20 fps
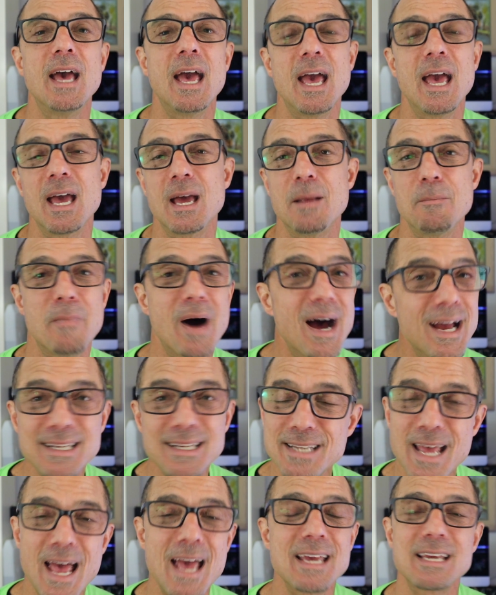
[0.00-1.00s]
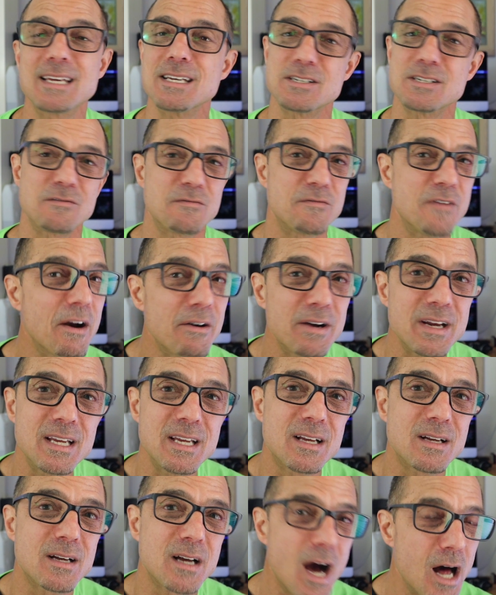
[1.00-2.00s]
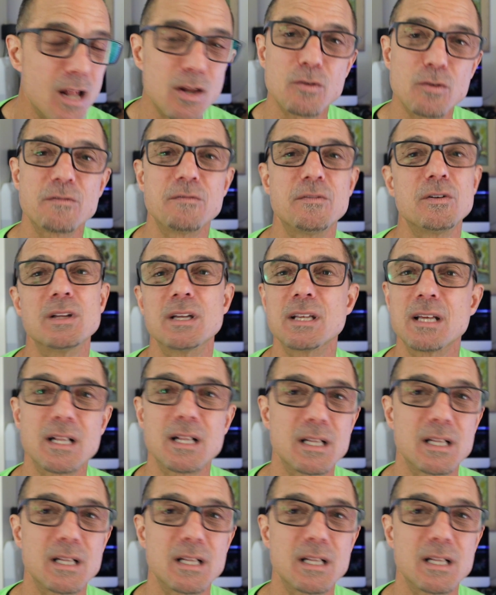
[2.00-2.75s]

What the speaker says: and my tank is very colorful and